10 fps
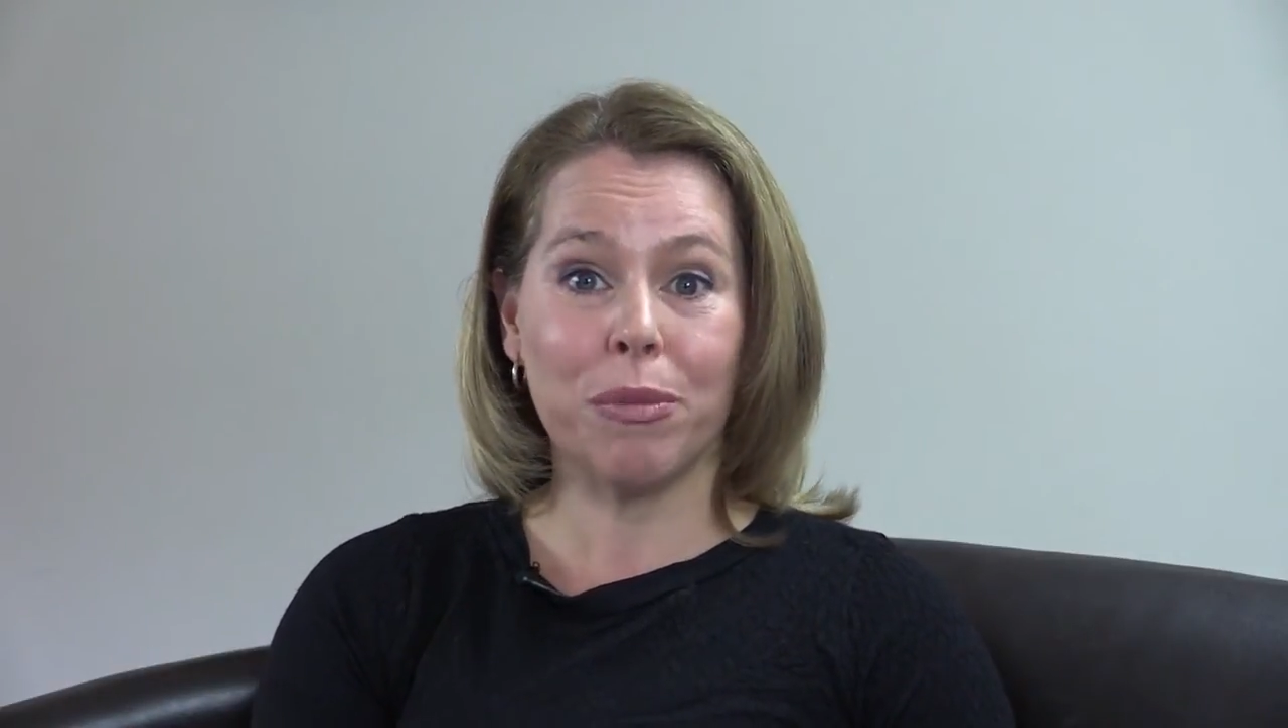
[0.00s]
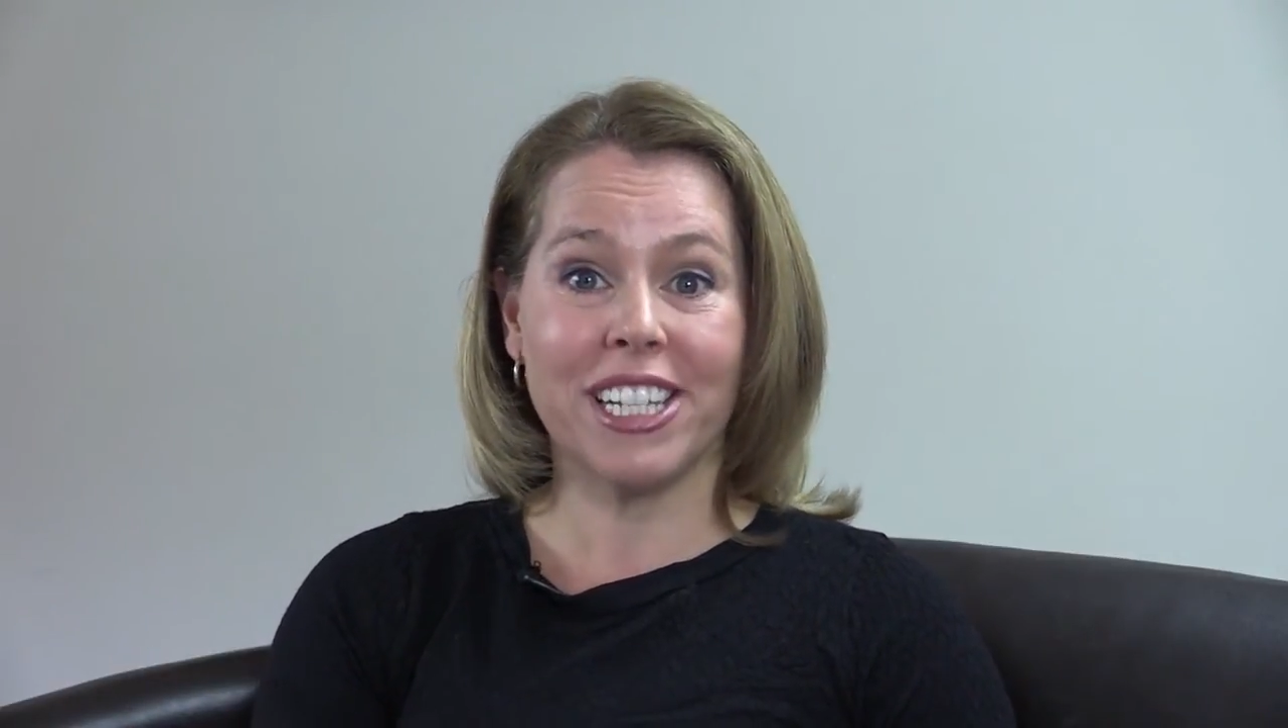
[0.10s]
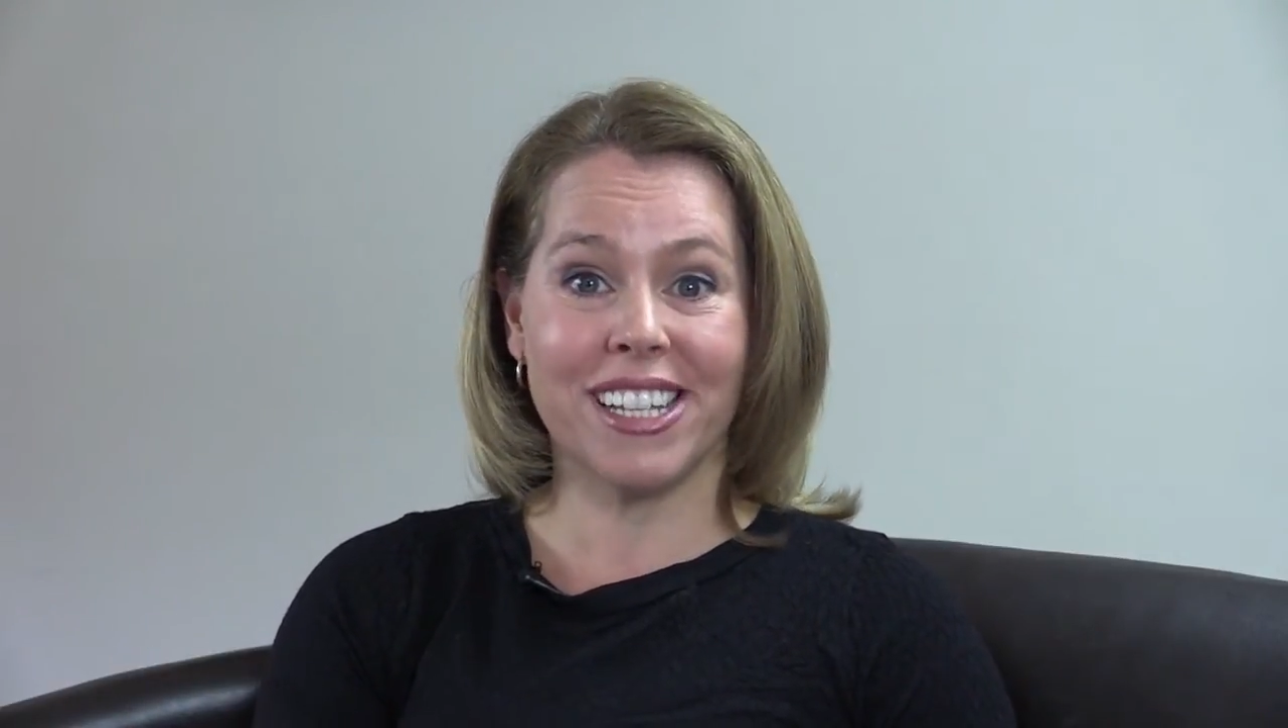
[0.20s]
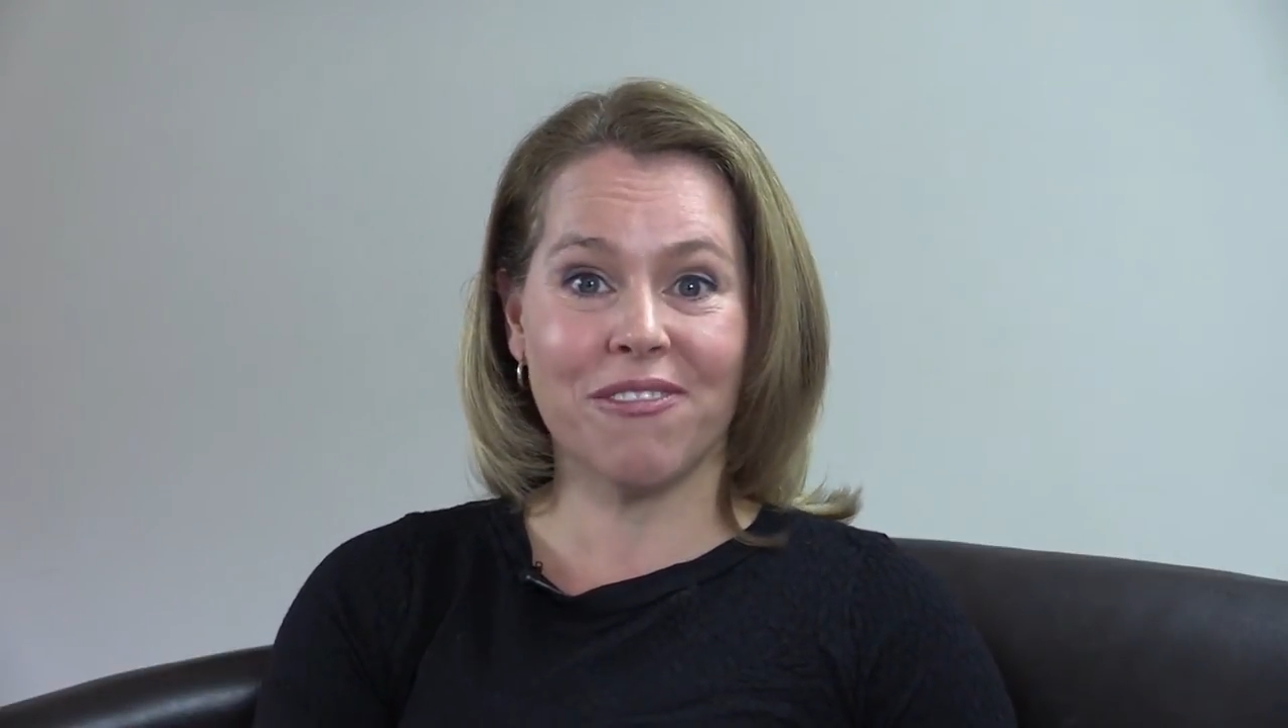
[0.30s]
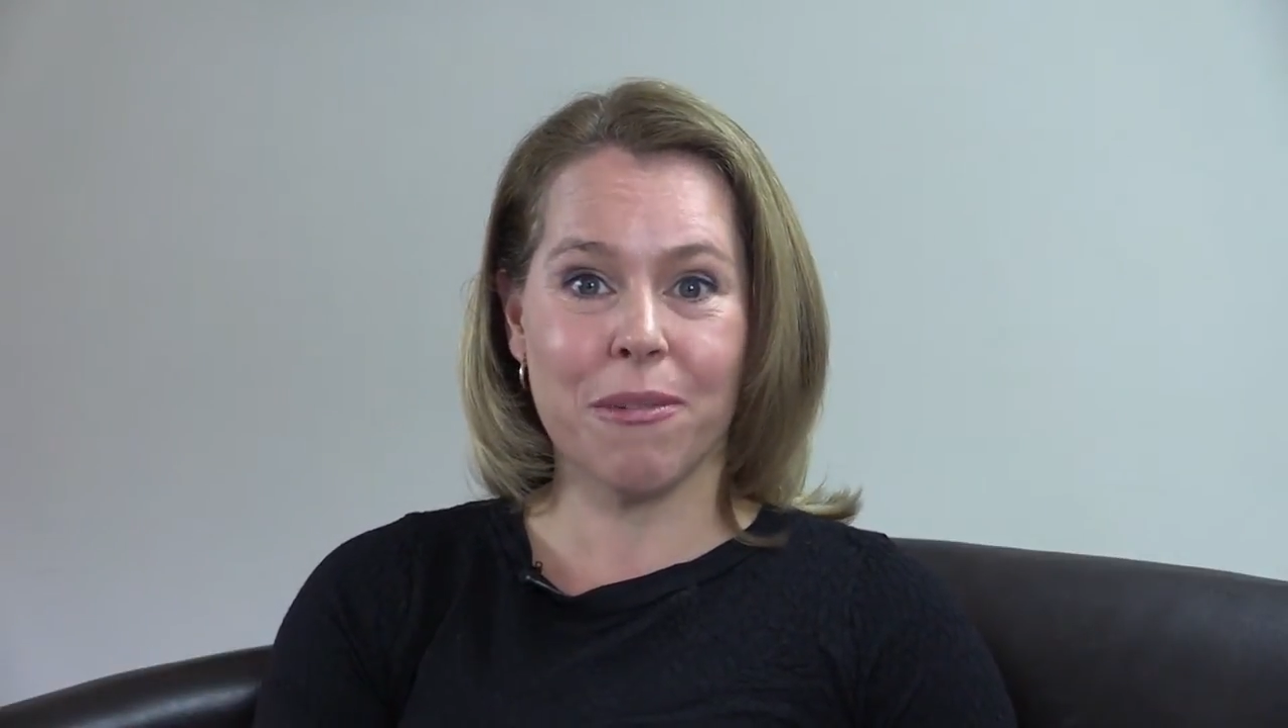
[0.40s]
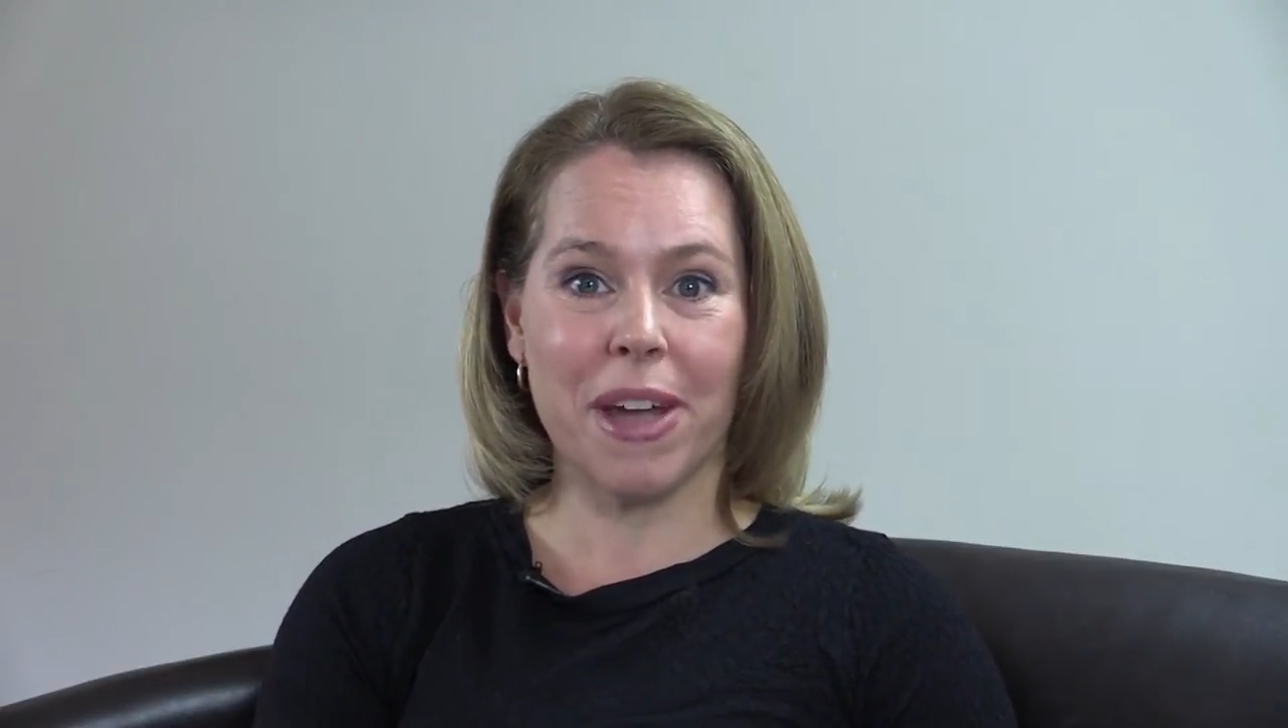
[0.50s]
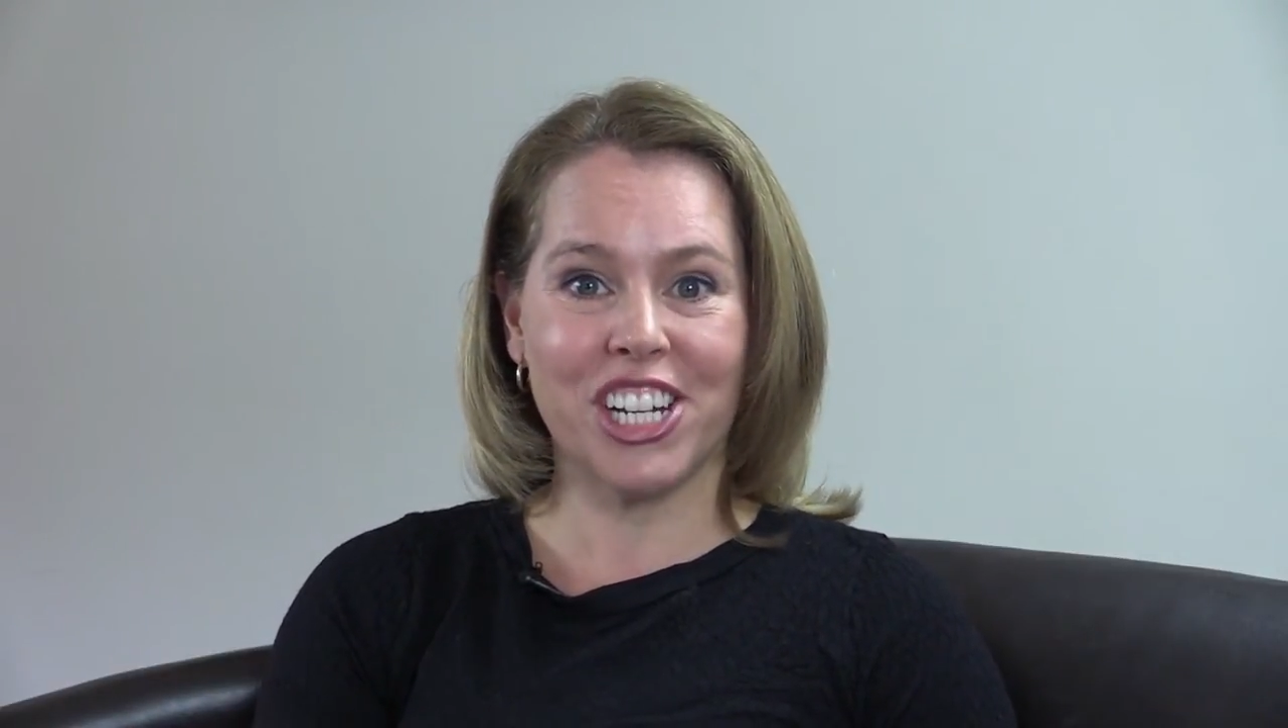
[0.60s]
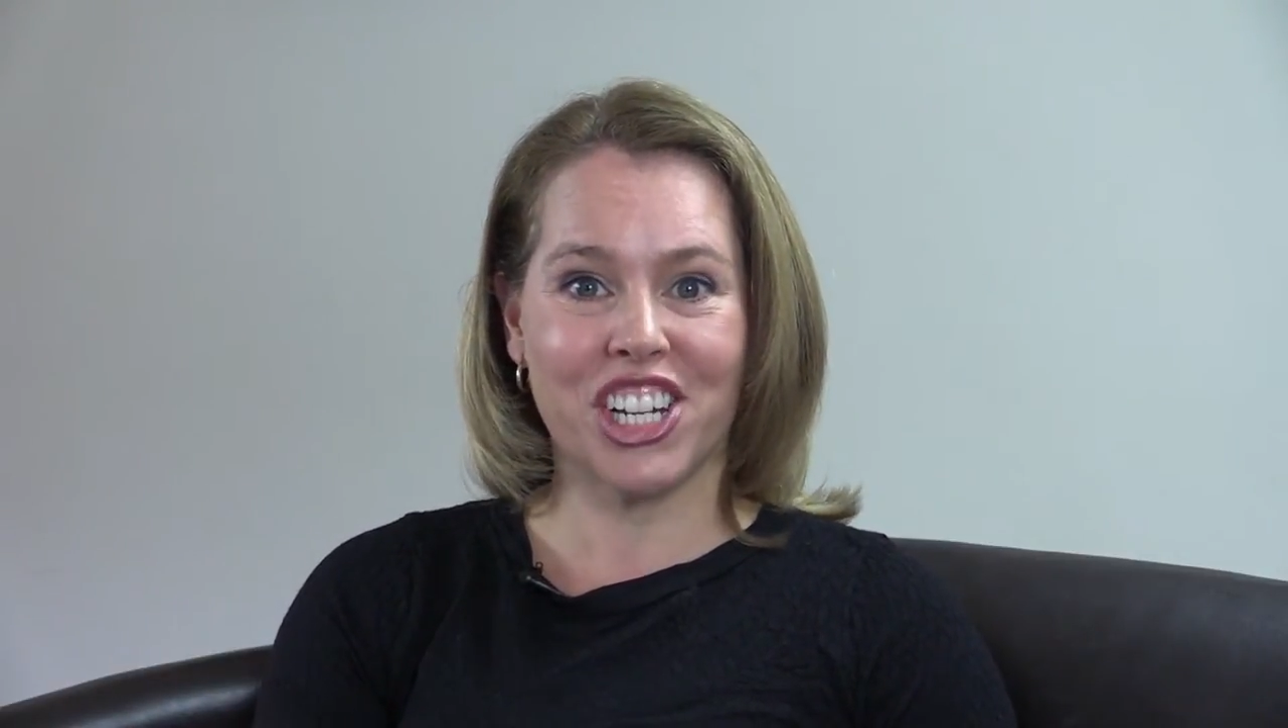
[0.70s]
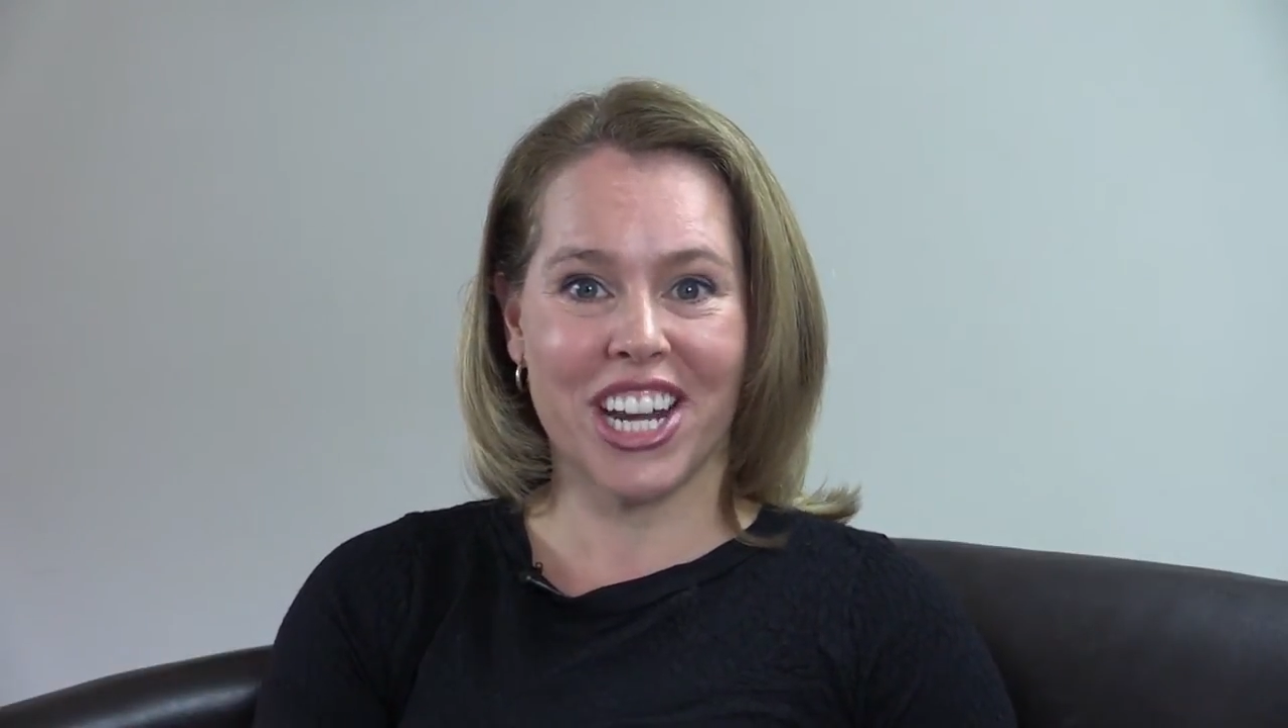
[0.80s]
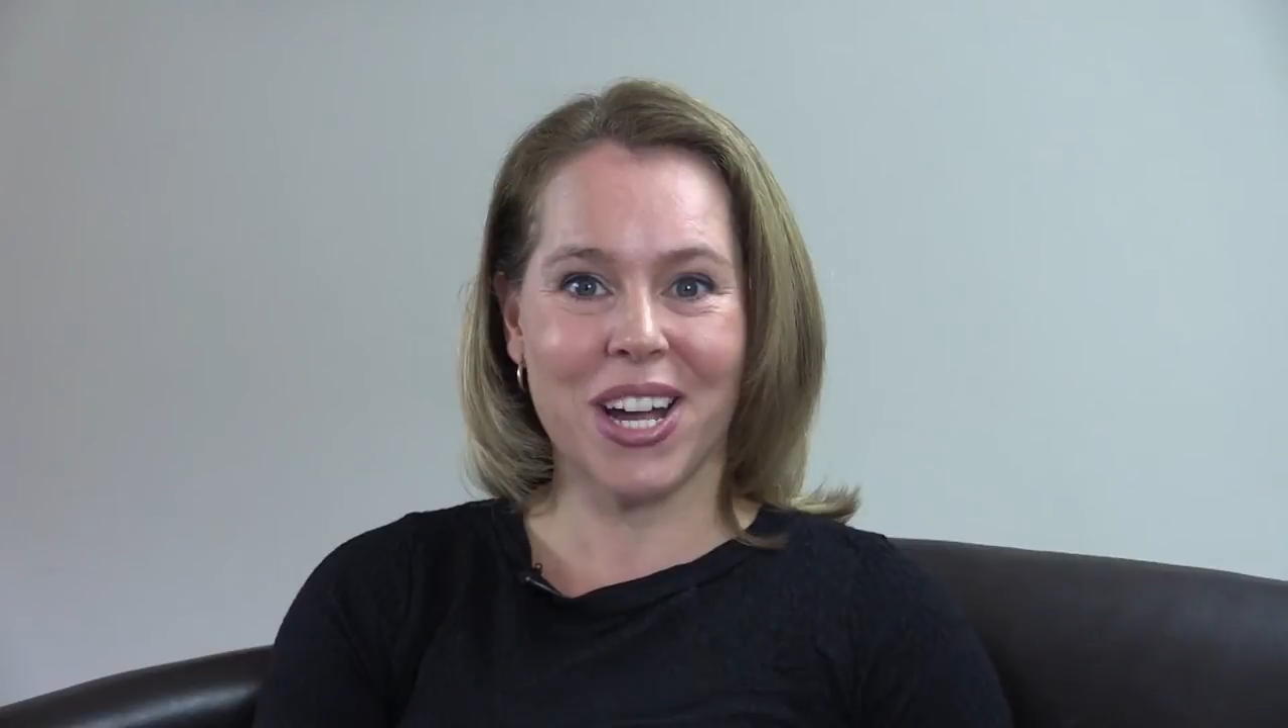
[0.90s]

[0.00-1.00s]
this information